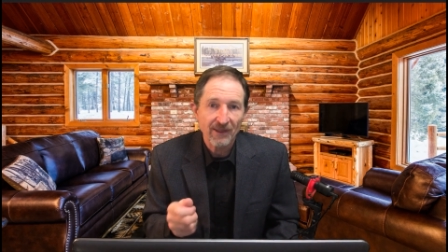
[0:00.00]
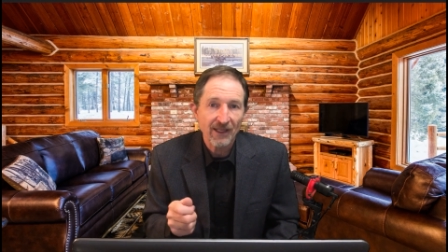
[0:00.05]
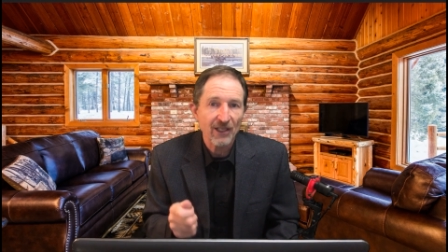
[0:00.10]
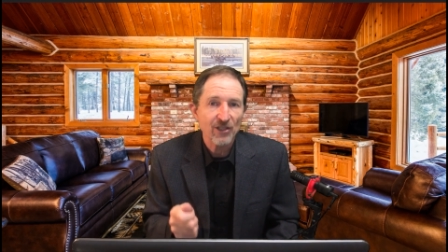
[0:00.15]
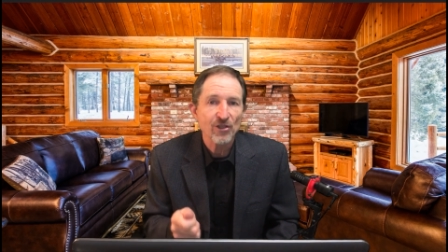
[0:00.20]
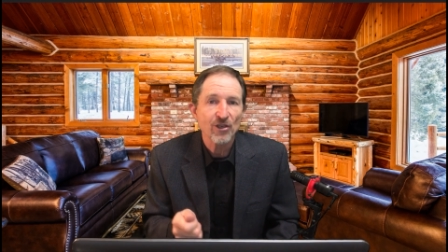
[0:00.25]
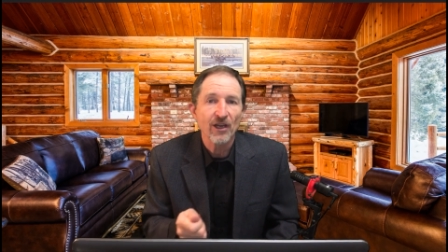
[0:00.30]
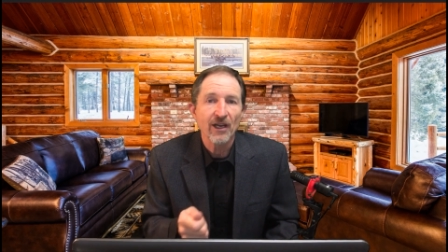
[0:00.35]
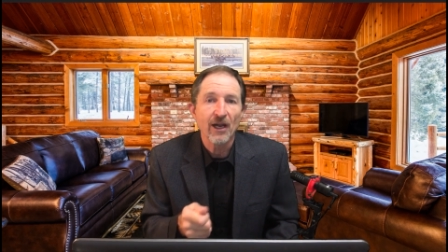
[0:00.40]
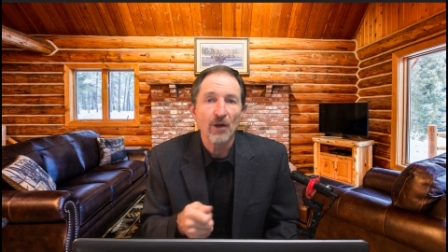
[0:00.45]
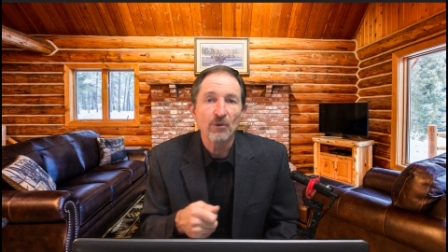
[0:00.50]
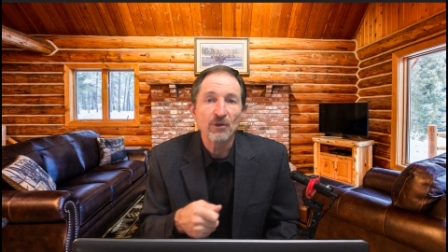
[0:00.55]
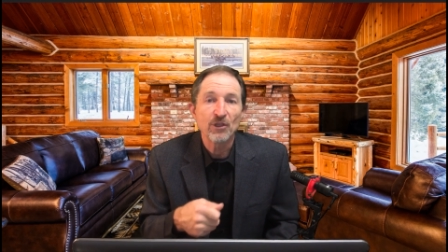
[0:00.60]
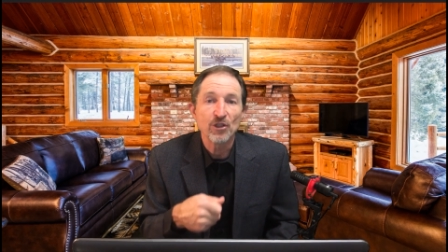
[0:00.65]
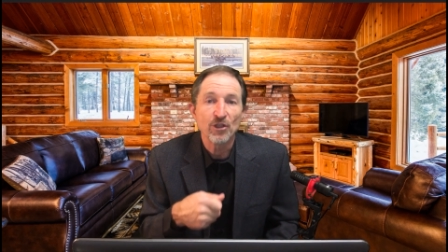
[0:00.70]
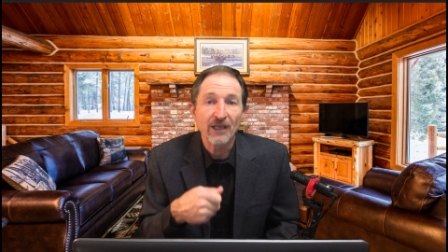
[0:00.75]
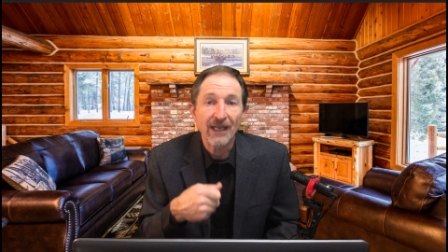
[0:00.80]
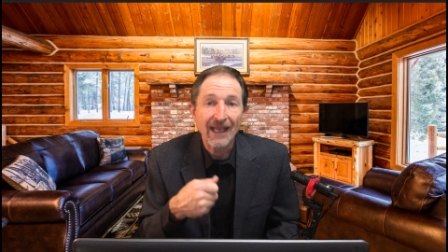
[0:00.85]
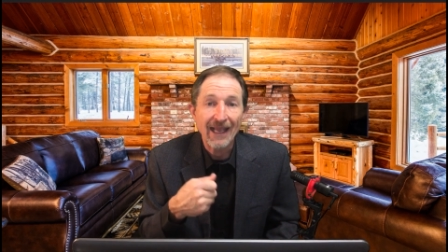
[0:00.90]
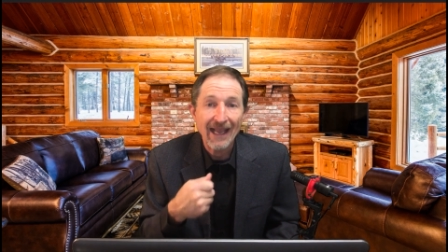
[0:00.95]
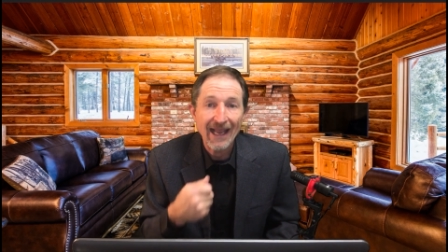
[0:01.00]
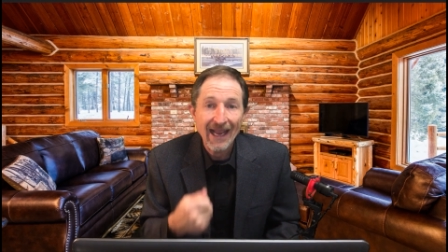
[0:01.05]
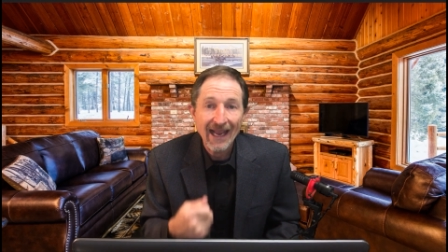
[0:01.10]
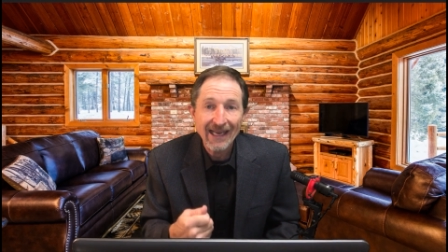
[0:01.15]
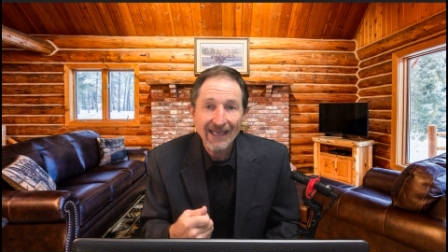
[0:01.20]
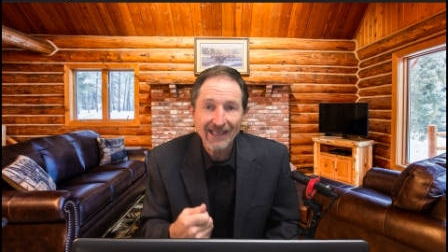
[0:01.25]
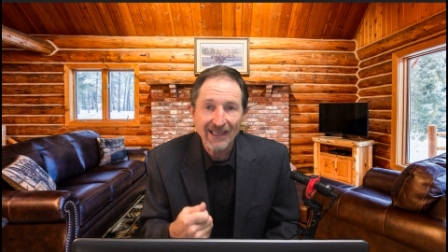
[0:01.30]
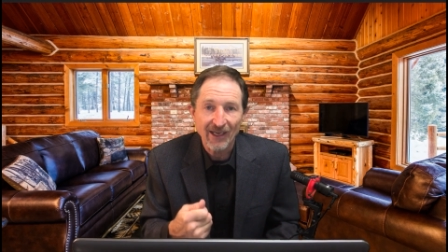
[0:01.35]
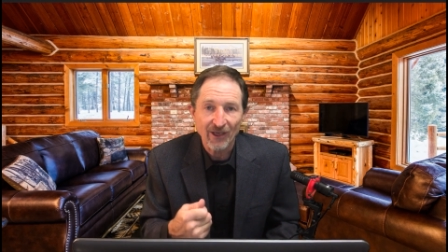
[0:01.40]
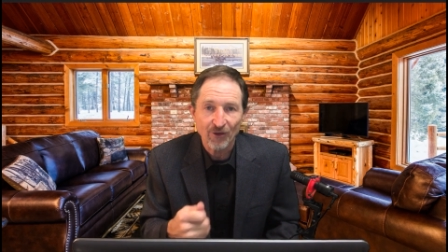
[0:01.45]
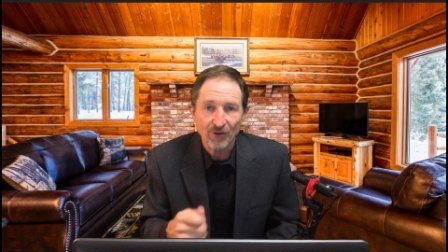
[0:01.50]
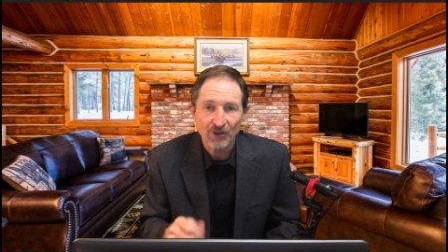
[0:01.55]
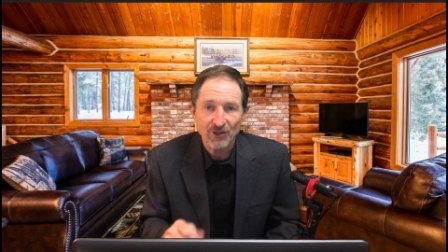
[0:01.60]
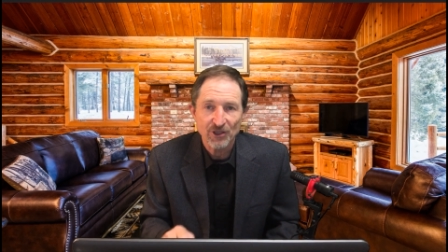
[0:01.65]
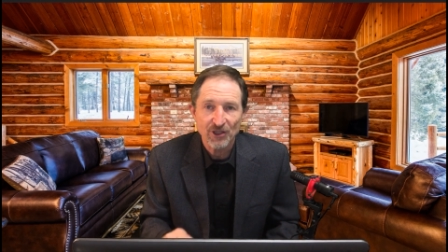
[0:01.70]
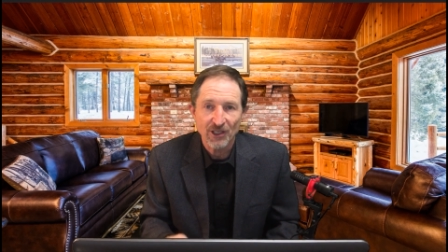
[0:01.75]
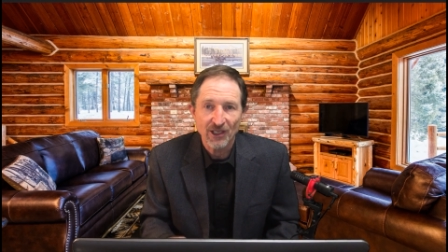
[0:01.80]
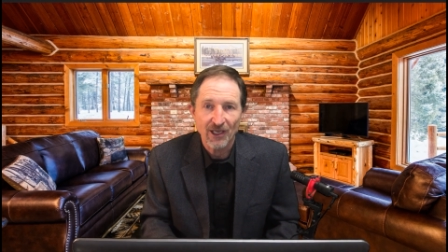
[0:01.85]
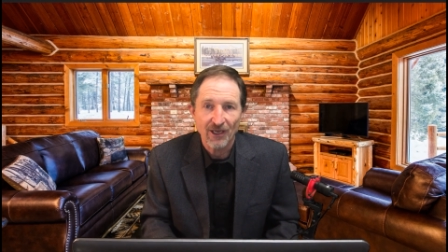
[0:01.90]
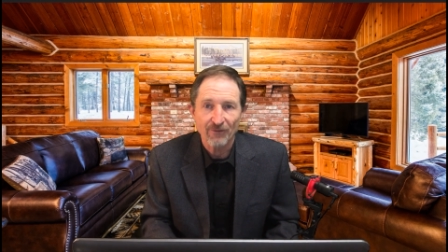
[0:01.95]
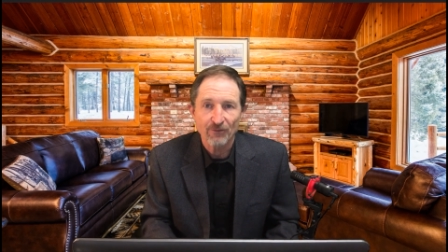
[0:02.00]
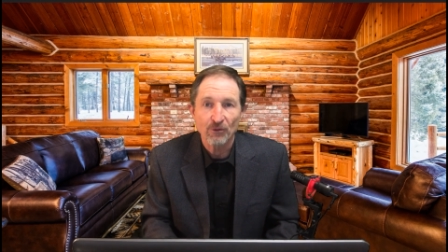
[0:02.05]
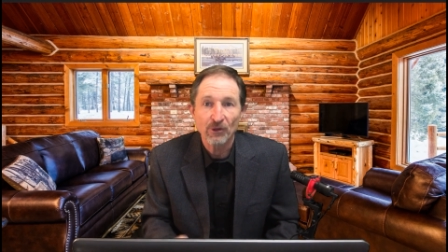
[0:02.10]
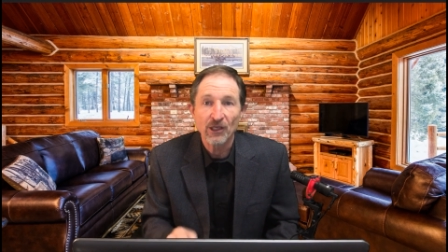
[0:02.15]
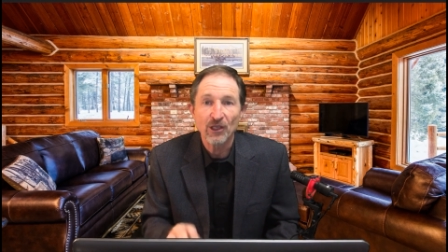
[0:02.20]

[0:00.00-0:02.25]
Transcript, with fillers: but that's not how we should end our Christian life.